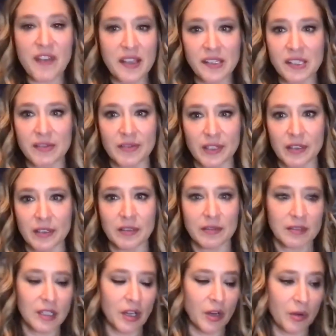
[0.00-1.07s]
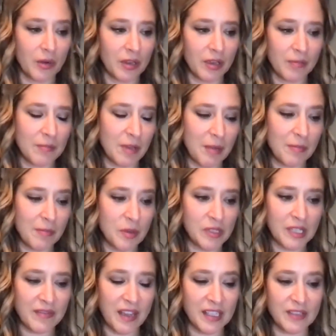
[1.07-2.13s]
festival, you know, a, yeah. a, music
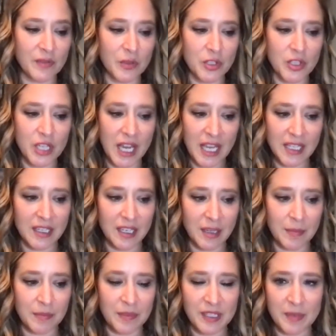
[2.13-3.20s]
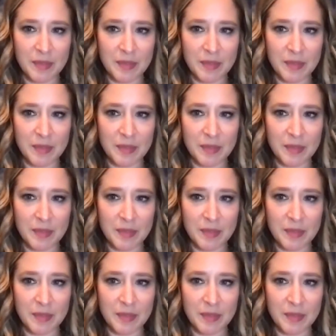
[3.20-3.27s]
festival, and she handed him some